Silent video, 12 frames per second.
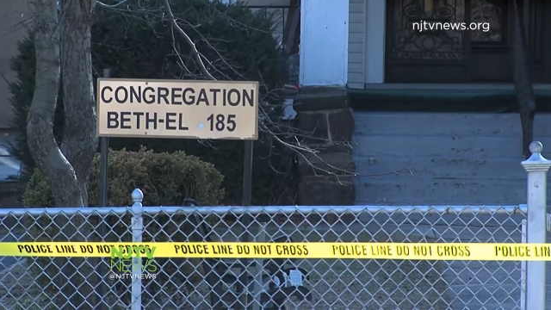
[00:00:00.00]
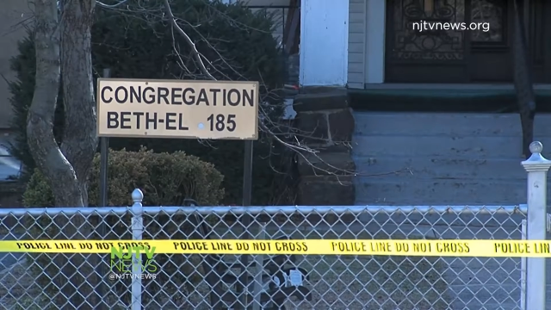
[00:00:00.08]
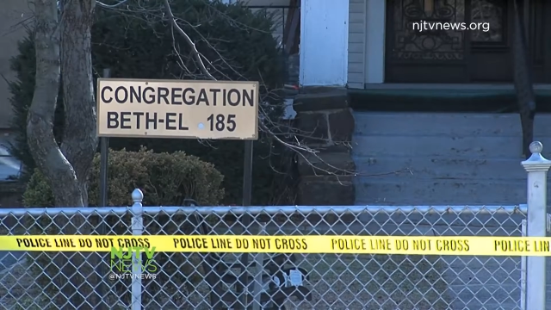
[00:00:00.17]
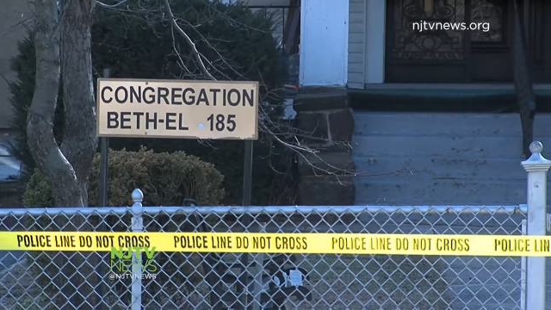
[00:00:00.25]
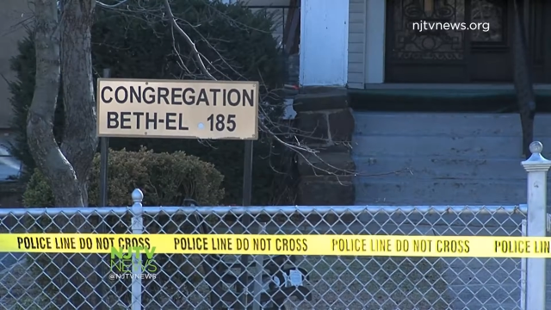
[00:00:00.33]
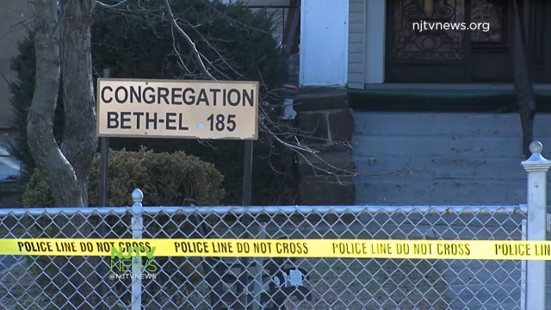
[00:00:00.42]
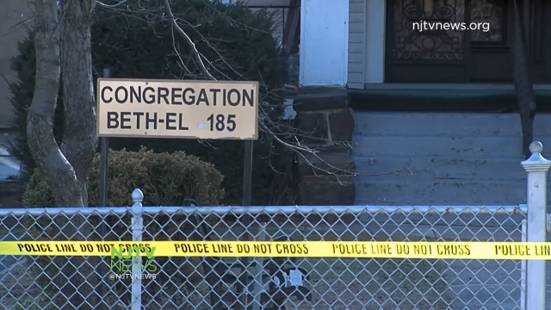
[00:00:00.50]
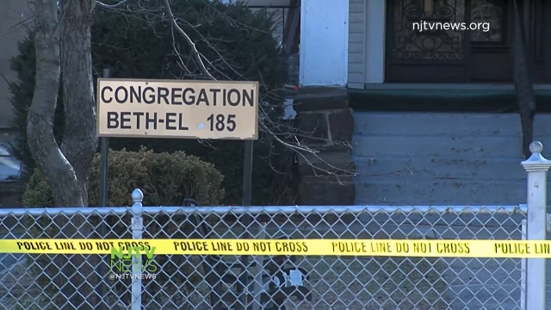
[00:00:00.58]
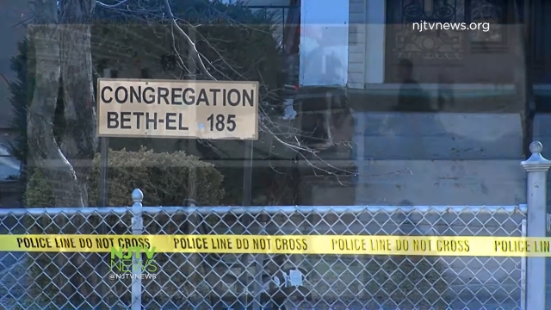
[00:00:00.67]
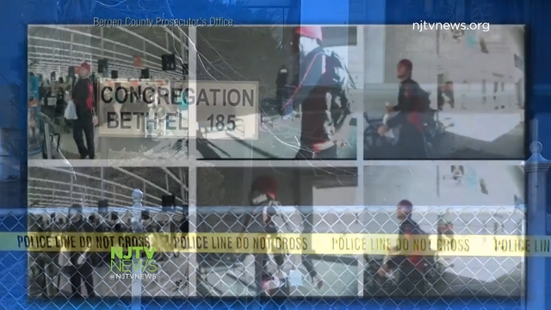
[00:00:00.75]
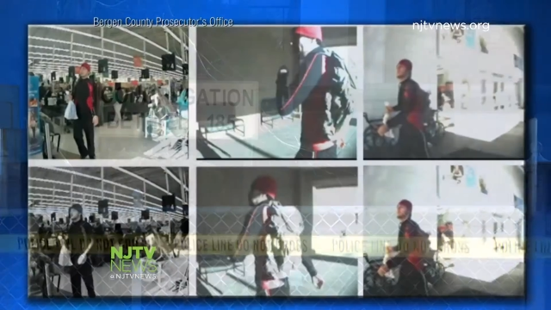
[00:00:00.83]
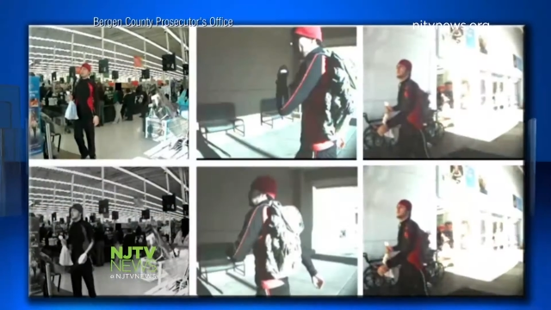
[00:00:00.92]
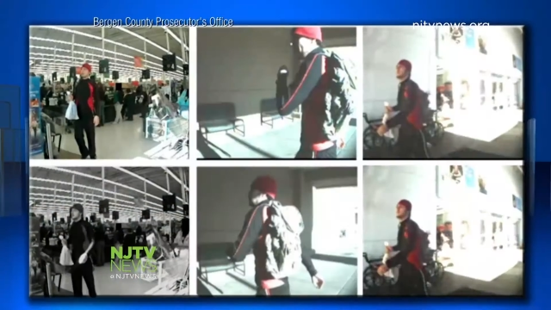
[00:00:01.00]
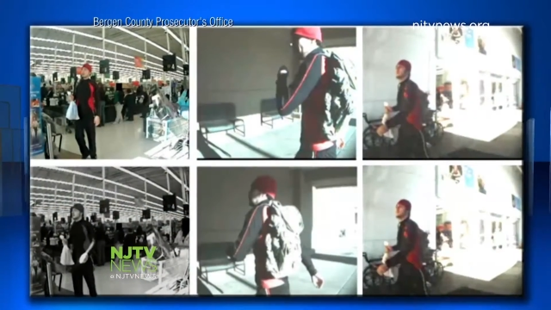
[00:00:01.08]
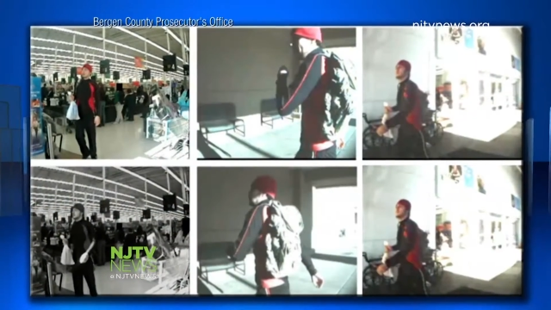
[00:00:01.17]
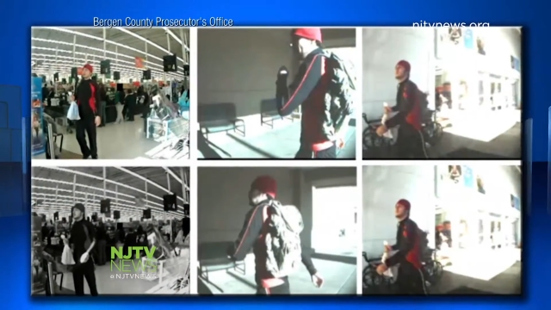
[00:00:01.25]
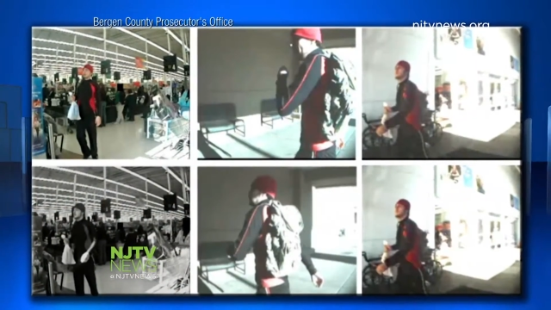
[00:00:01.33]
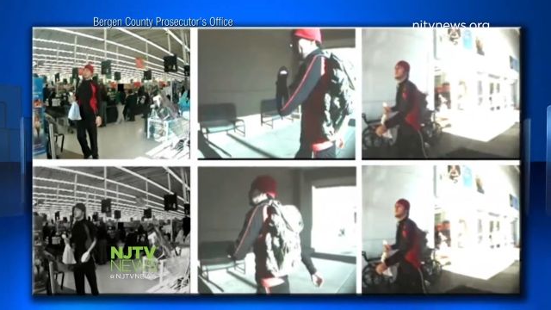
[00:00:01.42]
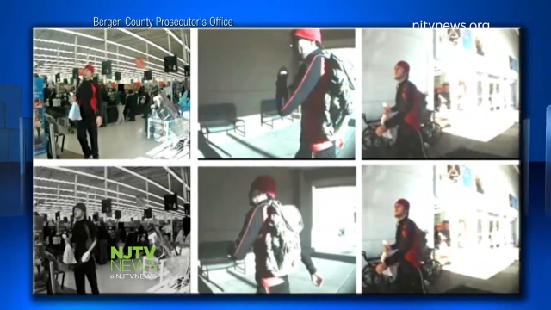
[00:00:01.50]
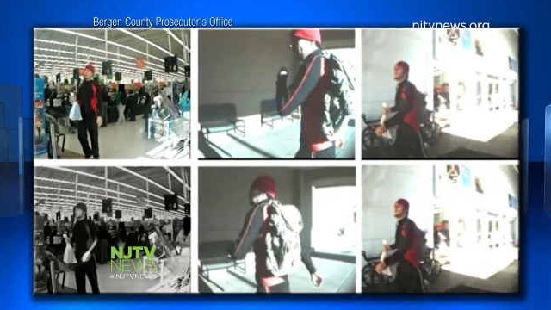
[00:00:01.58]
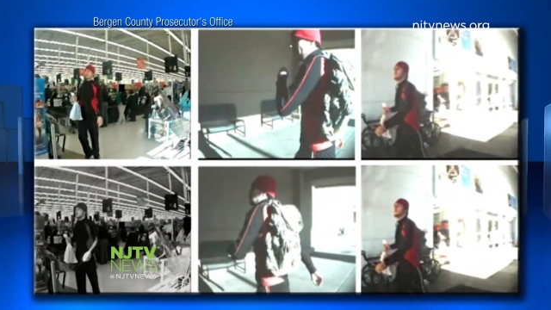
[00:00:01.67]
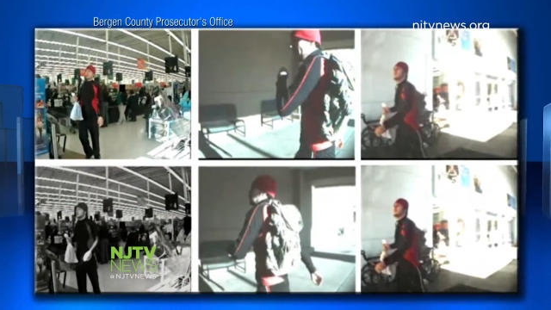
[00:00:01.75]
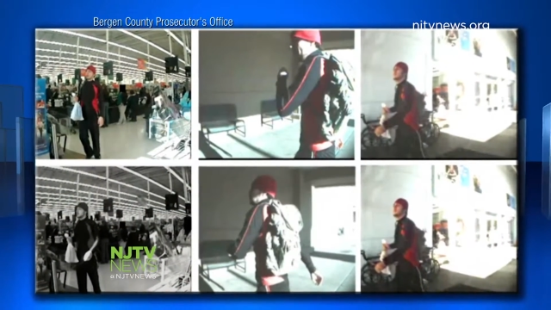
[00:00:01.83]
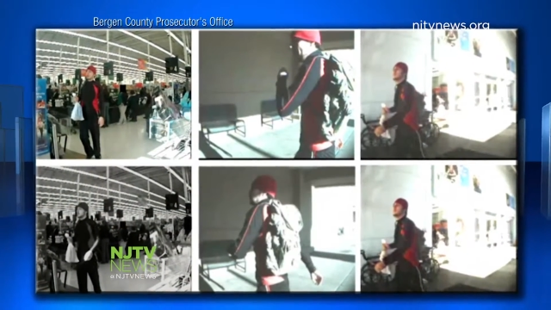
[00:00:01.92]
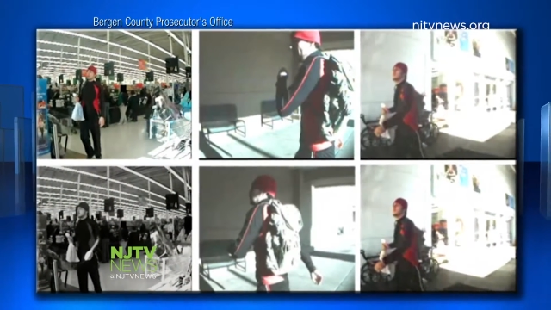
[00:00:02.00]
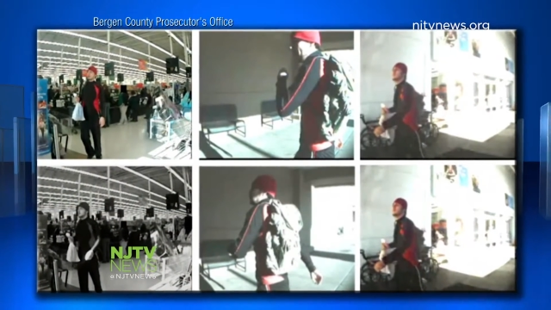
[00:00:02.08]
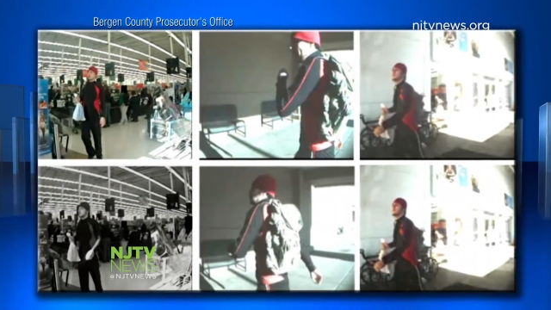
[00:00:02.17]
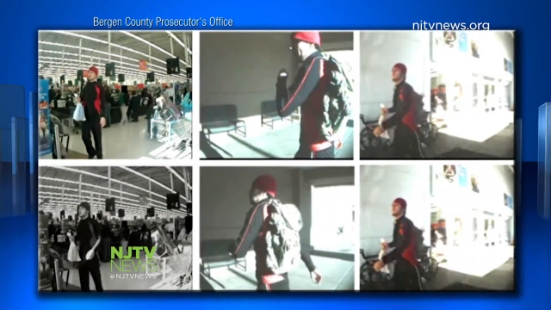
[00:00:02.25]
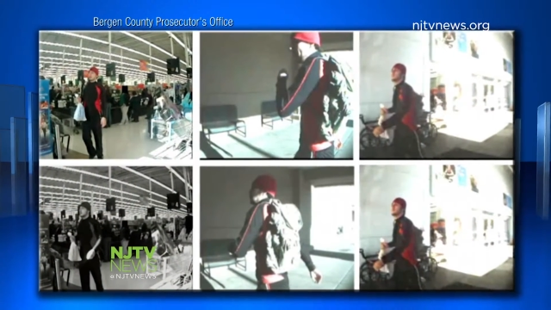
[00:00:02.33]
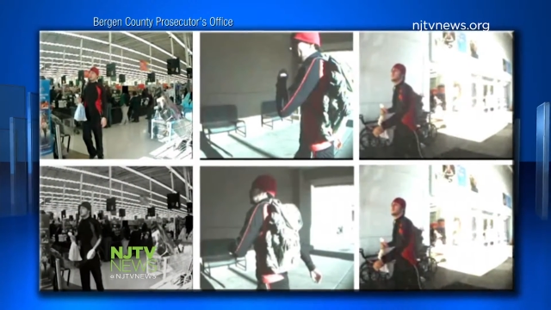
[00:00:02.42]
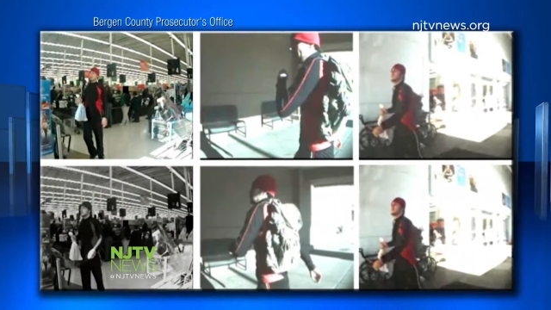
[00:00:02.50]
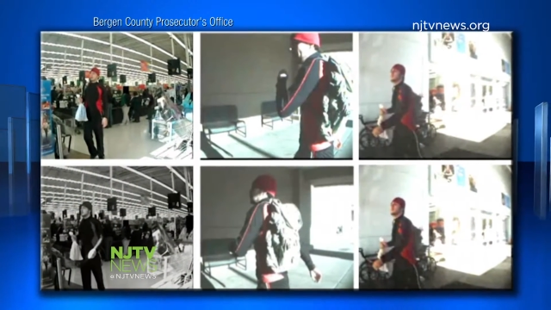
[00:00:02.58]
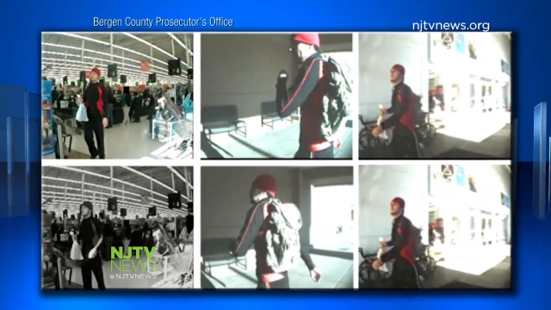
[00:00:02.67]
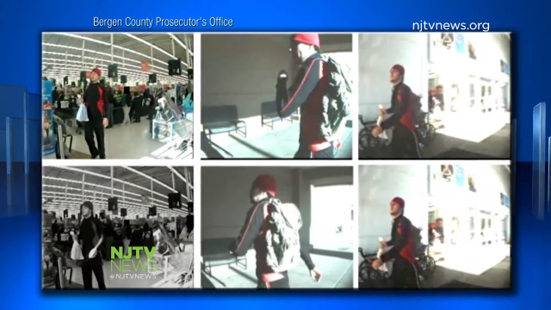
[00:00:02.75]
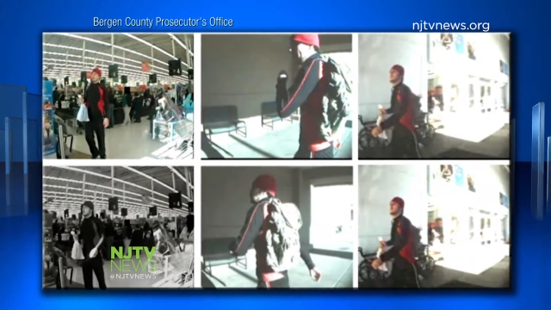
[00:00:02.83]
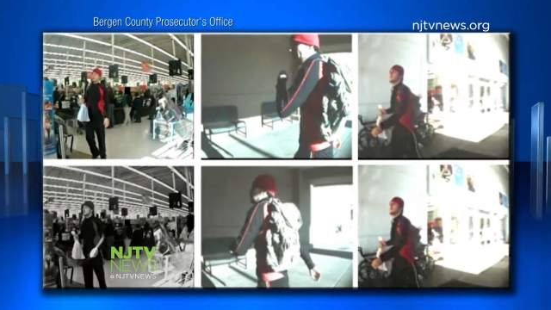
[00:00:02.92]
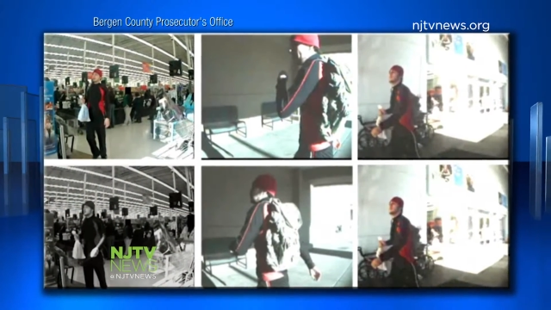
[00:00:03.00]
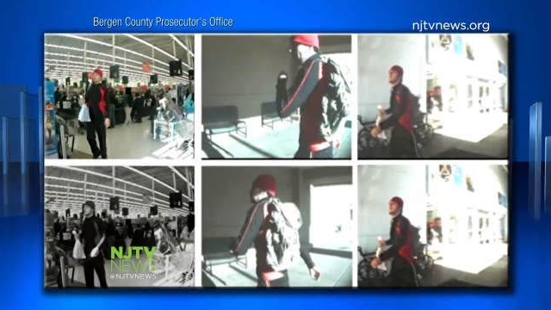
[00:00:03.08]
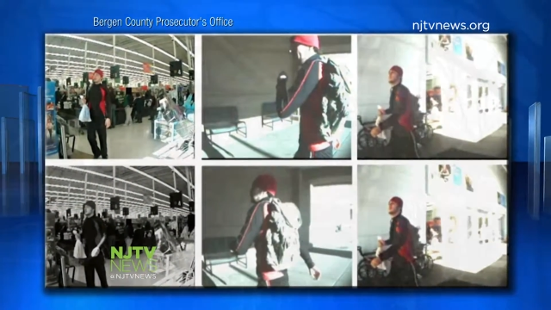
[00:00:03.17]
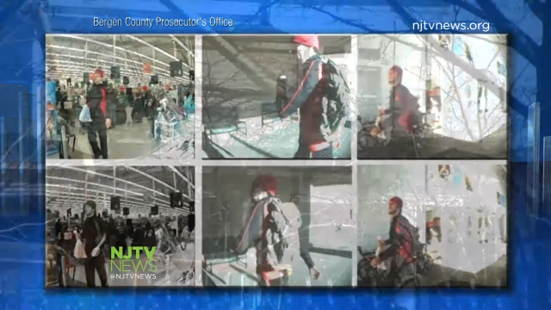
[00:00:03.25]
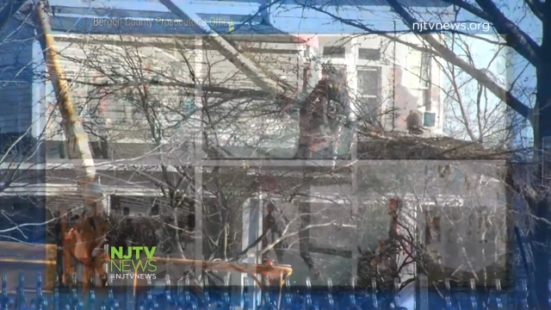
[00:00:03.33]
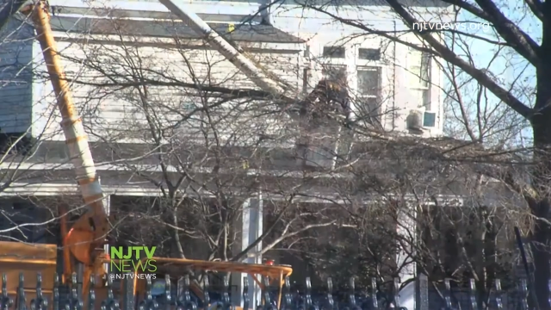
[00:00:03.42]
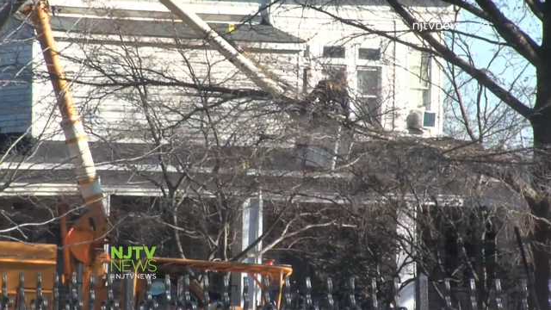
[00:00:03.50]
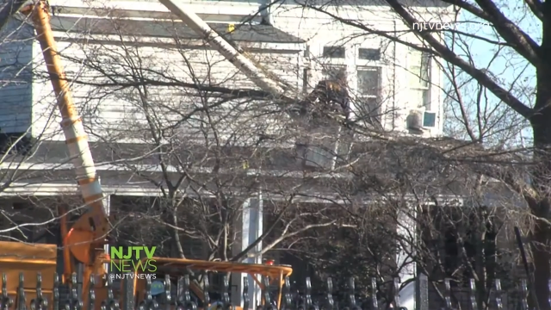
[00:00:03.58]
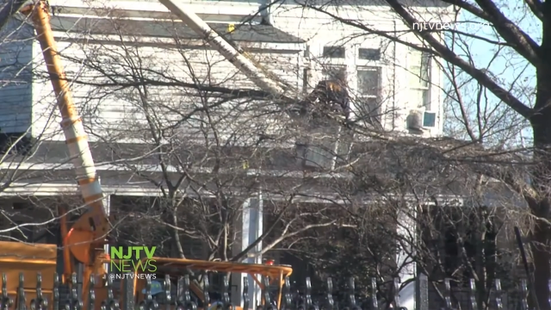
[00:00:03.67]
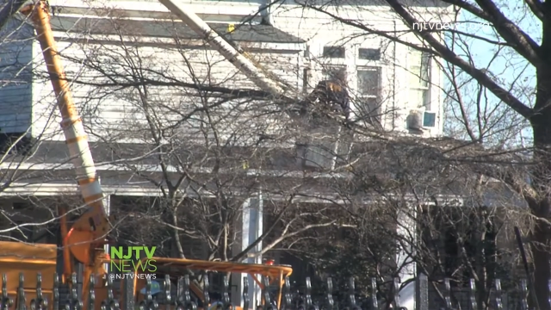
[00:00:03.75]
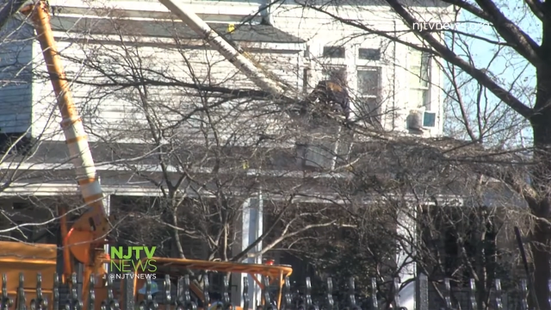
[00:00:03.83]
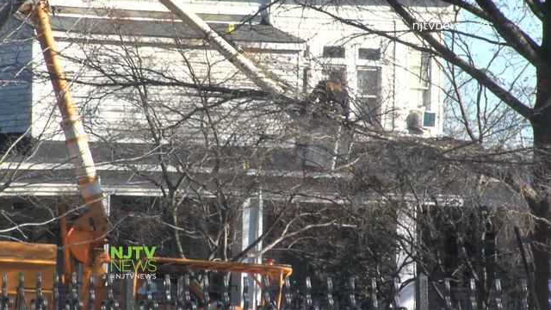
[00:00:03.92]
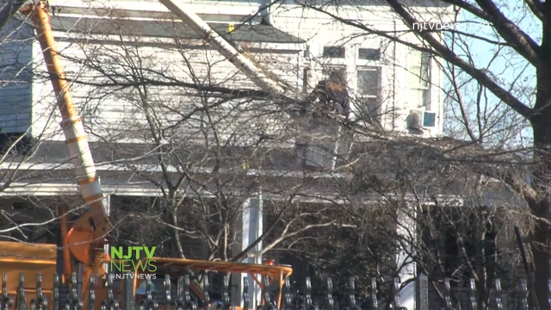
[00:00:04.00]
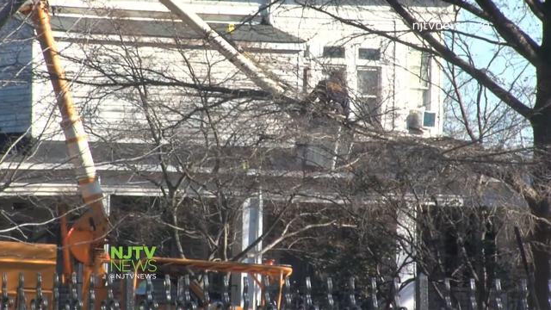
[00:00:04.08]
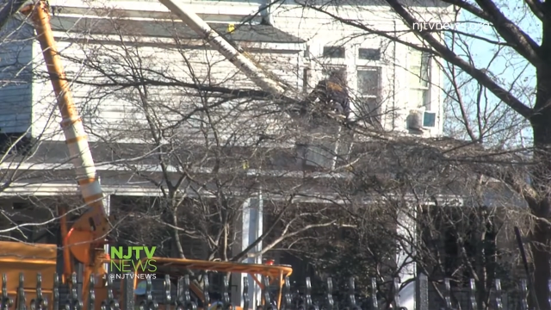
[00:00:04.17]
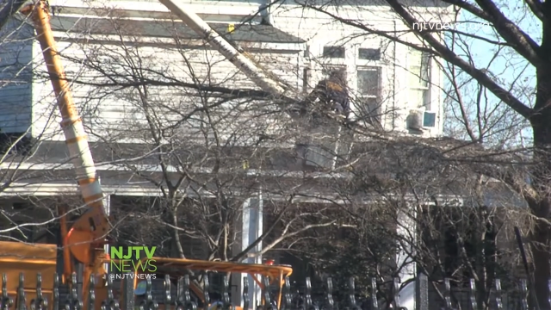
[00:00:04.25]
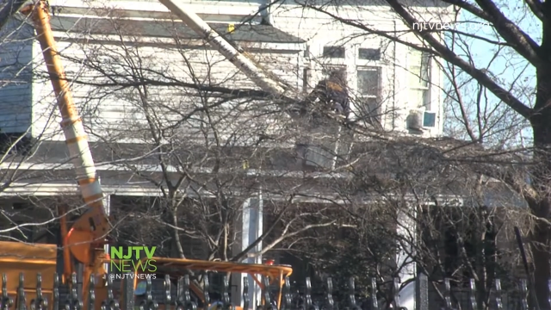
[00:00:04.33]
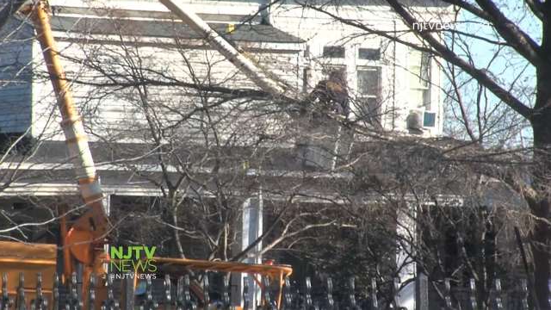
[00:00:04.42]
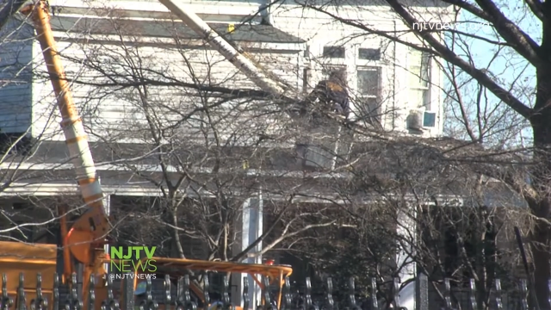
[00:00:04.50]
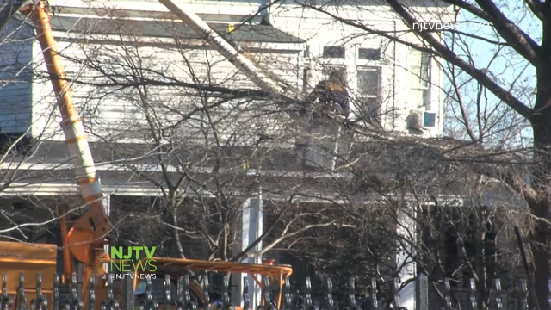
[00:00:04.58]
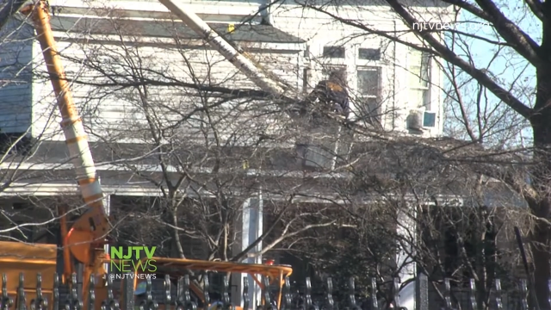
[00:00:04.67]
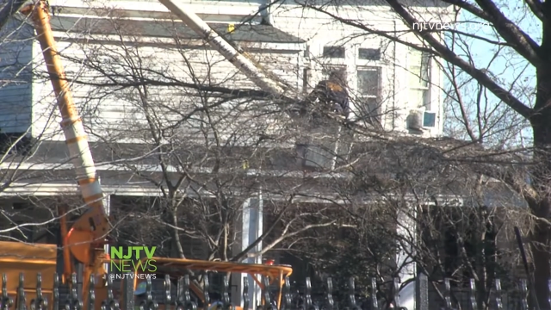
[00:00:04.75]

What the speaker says: (no speaker visible)